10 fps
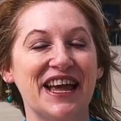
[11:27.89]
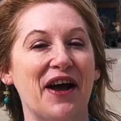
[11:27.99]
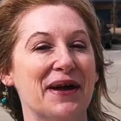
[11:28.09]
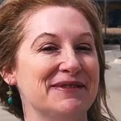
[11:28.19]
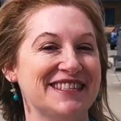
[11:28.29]
Now,
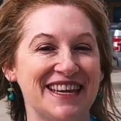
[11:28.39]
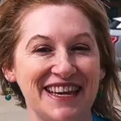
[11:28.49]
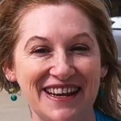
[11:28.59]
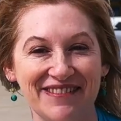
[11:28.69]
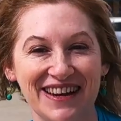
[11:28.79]
I'm just
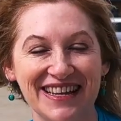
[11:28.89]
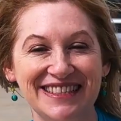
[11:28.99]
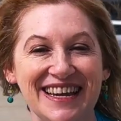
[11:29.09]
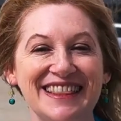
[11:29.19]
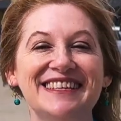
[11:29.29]
kidding when I
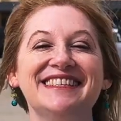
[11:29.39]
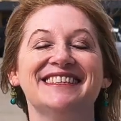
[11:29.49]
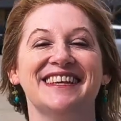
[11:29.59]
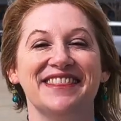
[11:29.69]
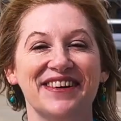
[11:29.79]
say this
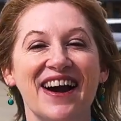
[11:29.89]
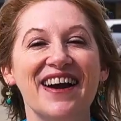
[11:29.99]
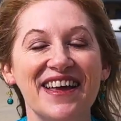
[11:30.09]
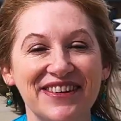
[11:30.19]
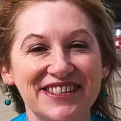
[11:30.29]
is it. There
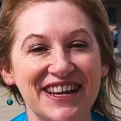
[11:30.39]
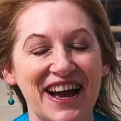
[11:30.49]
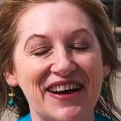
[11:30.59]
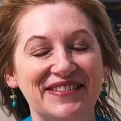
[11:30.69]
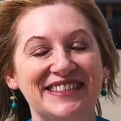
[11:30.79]
are other
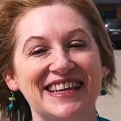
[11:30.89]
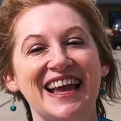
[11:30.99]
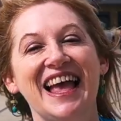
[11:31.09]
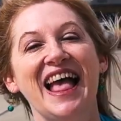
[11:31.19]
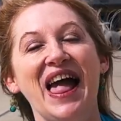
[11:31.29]
jobs.
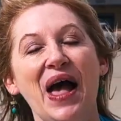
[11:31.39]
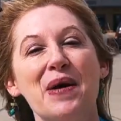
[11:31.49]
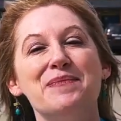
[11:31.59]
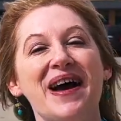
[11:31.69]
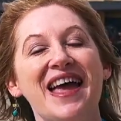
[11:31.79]

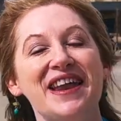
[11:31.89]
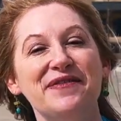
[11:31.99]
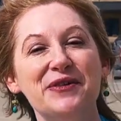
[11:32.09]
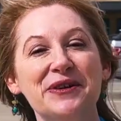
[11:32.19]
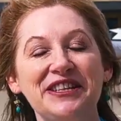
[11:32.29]
But
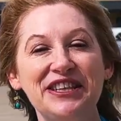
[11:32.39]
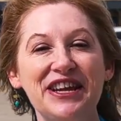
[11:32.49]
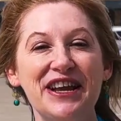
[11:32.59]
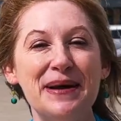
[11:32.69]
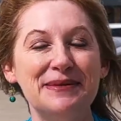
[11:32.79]
if you were to
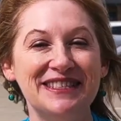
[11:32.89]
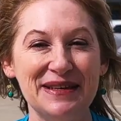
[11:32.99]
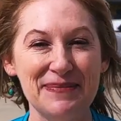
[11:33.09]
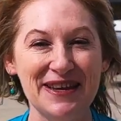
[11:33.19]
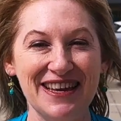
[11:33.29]
look up
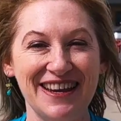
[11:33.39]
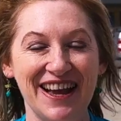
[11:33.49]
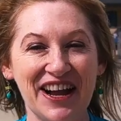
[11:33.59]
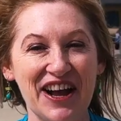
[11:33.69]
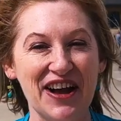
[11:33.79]

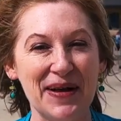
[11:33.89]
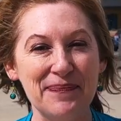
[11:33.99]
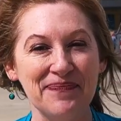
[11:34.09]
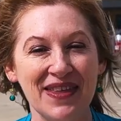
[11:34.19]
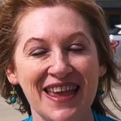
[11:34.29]

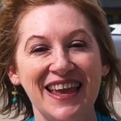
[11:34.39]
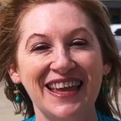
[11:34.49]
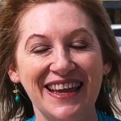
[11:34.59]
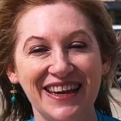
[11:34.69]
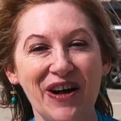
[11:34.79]
zippia.com,
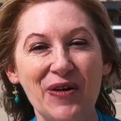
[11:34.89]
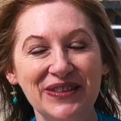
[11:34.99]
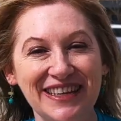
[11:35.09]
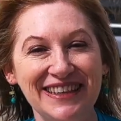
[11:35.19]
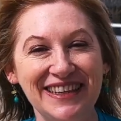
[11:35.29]
it
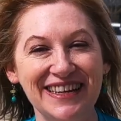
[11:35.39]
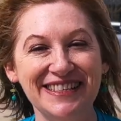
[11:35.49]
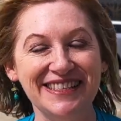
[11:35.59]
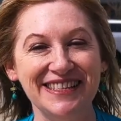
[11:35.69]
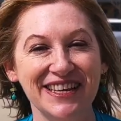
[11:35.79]
only
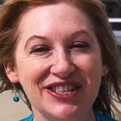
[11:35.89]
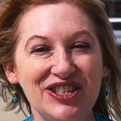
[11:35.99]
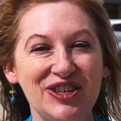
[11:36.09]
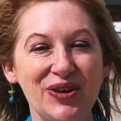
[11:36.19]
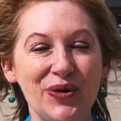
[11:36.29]
lists
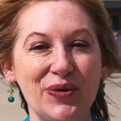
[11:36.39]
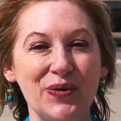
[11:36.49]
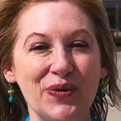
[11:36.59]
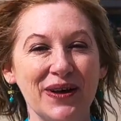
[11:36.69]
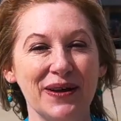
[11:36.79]

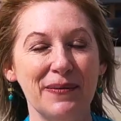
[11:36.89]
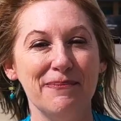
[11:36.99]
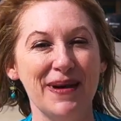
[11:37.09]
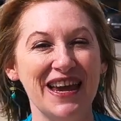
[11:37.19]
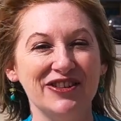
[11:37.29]
2
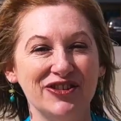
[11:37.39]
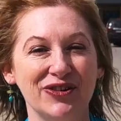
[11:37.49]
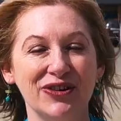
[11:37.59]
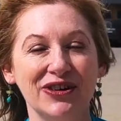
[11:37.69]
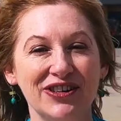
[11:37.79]

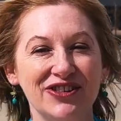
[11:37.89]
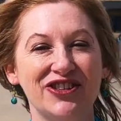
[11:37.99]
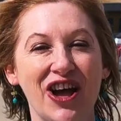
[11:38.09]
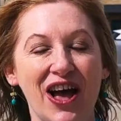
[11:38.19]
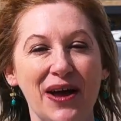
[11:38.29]
major
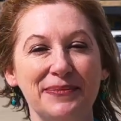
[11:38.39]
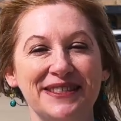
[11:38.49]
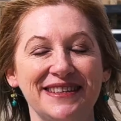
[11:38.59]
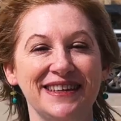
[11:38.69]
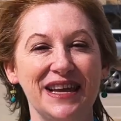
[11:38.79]

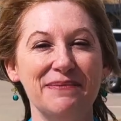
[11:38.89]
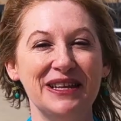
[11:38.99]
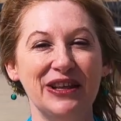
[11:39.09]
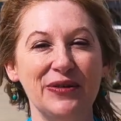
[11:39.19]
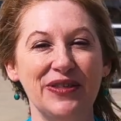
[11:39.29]
jobs in
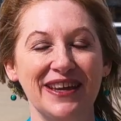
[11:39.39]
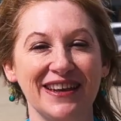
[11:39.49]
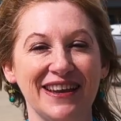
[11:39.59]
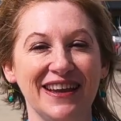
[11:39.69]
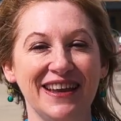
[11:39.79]
Midlothian.